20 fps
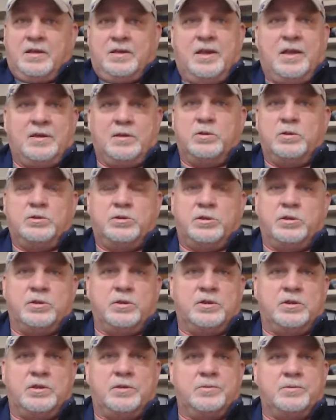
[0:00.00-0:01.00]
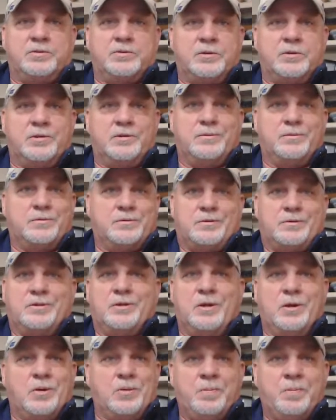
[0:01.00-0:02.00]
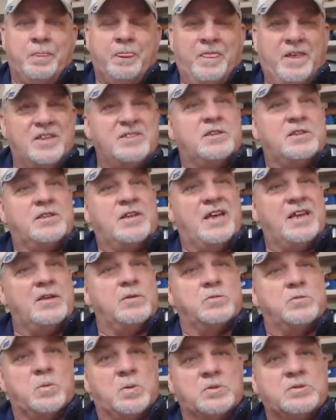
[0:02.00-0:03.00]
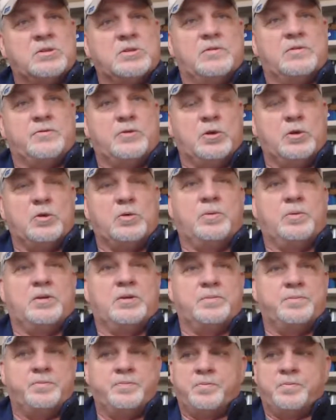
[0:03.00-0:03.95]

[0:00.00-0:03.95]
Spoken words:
Like little Jerry, it was he said, Daddy, it was worse than the flu, but